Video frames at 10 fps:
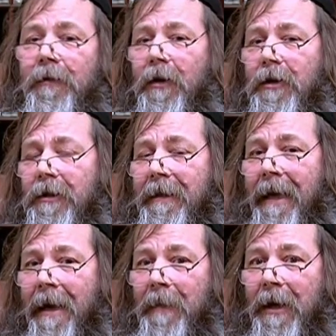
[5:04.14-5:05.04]
Version
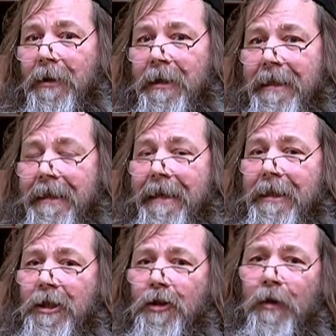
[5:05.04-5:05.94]
because it's
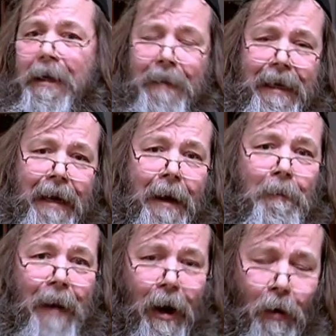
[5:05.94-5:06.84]
extremely
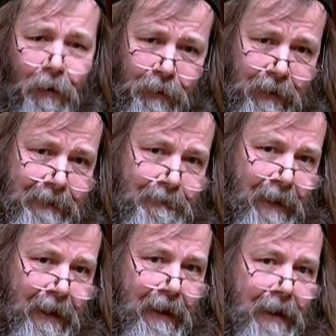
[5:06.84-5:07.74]
powerful.
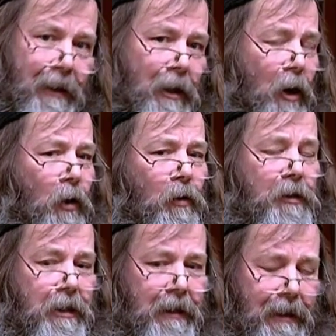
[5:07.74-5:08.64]
The old
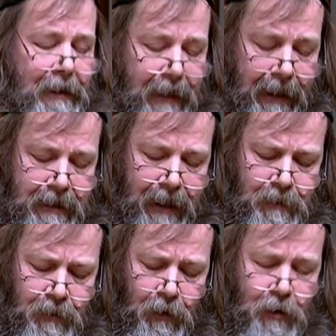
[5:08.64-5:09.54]
King
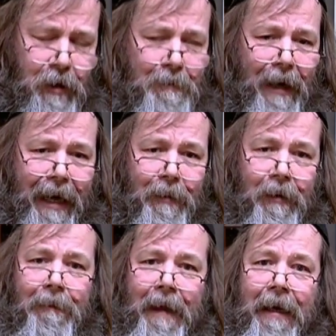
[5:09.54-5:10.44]
James Version
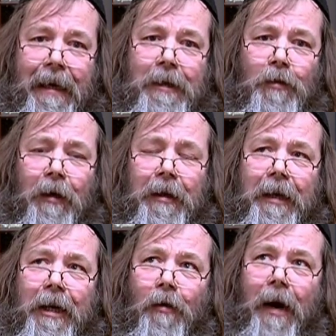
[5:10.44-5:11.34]
Bible is one of the
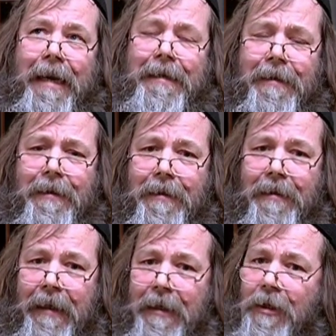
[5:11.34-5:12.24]

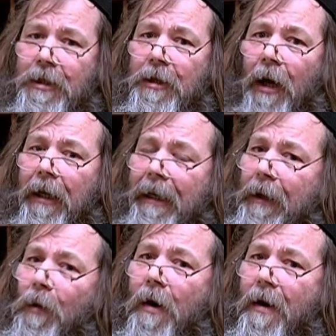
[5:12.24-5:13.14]
greatest scholarly
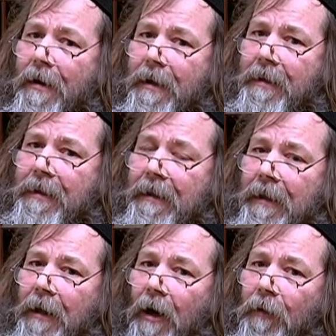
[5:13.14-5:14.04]
works
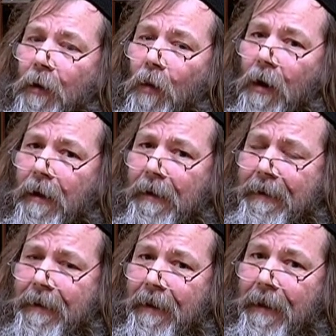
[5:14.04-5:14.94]
of the
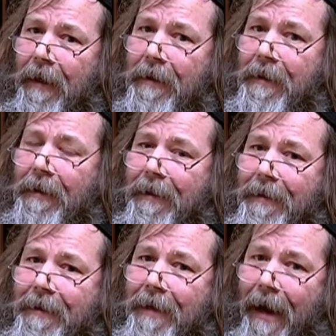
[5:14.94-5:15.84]
world until this
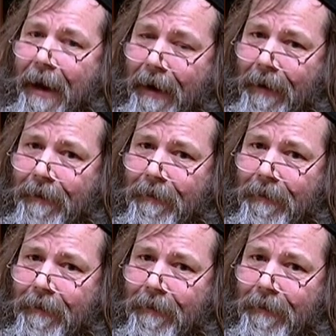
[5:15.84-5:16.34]
day.